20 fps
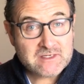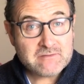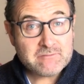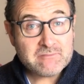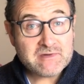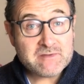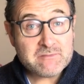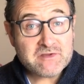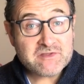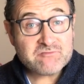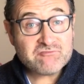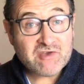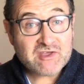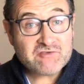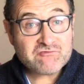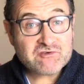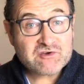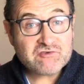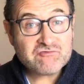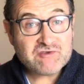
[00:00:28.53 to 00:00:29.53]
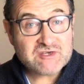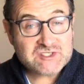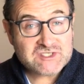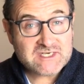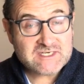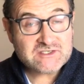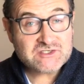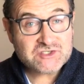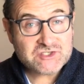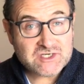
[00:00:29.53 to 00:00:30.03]
Plymouth Brethren
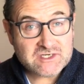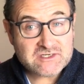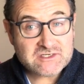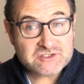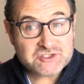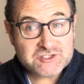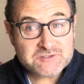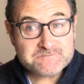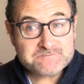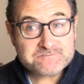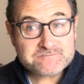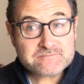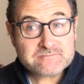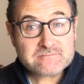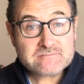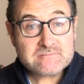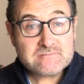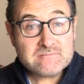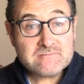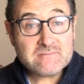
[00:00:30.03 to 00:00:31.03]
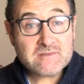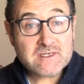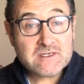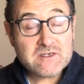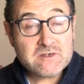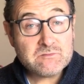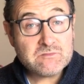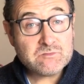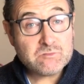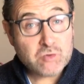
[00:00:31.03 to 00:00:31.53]
Christian Church,
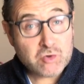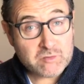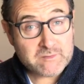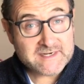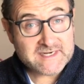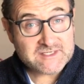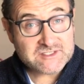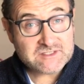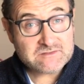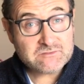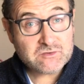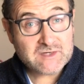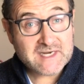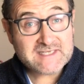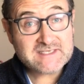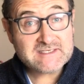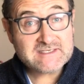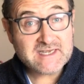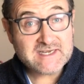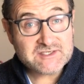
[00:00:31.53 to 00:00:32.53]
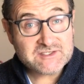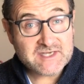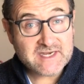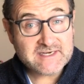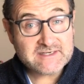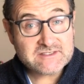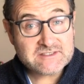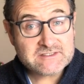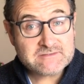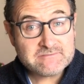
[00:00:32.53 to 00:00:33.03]
Mormonism or Latter-day
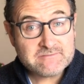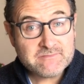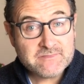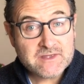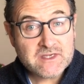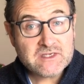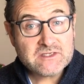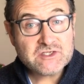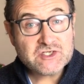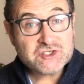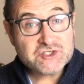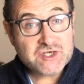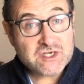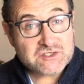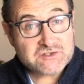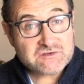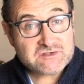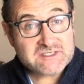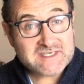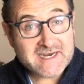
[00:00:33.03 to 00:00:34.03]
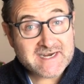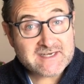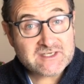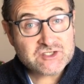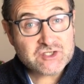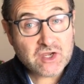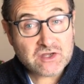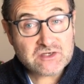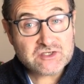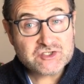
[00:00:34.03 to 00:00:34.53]
Saints, the Church of
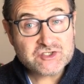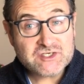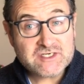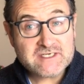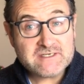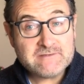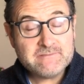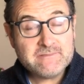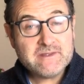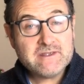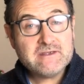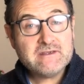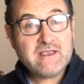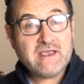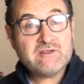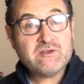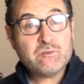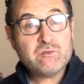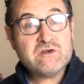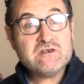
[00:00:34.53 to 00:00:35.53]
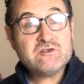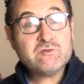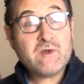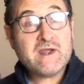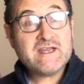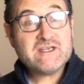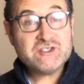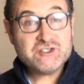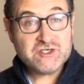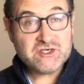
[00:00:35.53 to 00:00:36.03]
Scientology, and the
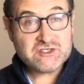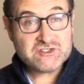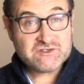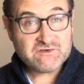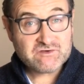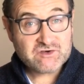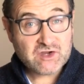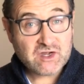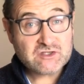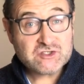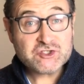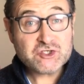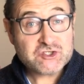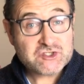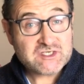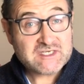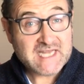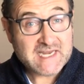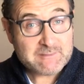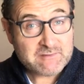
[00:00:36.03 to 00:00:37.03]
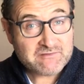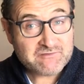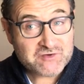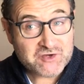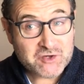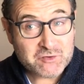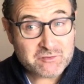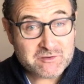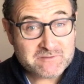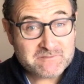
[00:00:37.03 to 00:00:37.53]
Worldwide Church of God, just to name a
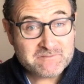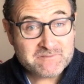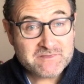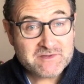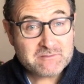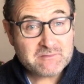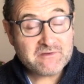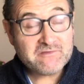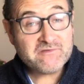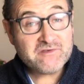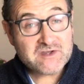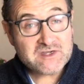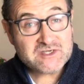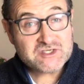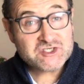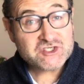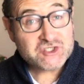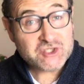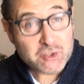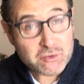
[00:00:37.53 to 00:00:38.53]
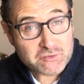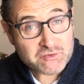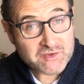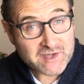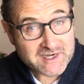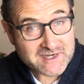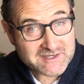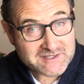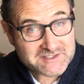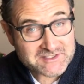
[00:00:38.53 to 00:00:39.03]
few. But first, two
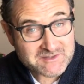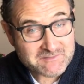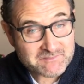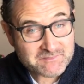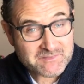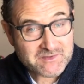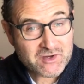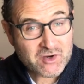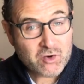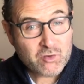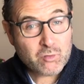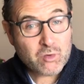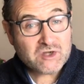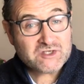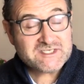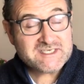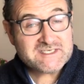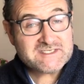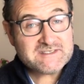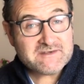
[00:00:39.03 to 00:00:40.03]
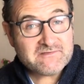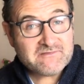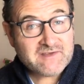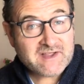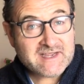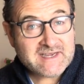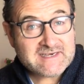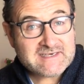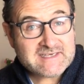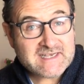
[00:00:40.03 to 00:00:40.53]
things. What is
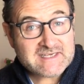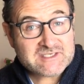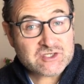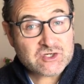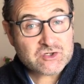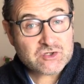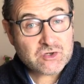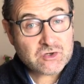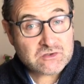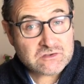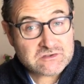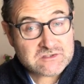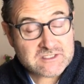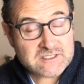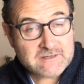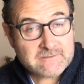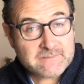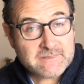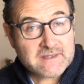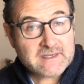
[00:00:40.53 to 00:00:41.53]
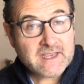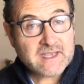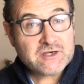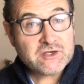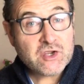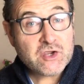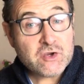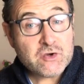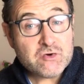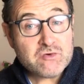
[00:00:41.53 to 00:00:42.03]
defined as a cult, and
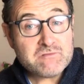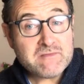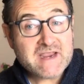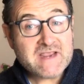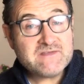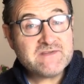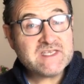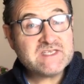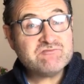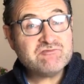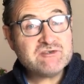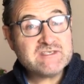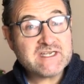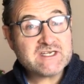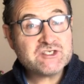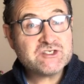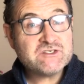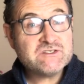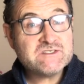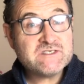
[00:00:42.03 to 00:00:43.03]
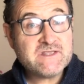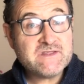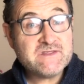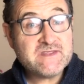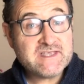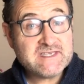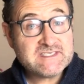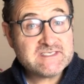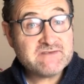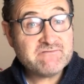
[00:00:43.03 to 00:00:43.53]
who made these predictions in
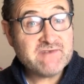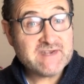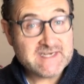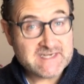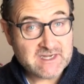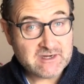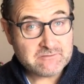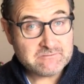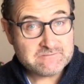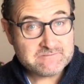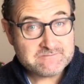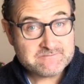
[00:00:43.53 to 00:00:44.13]
this video?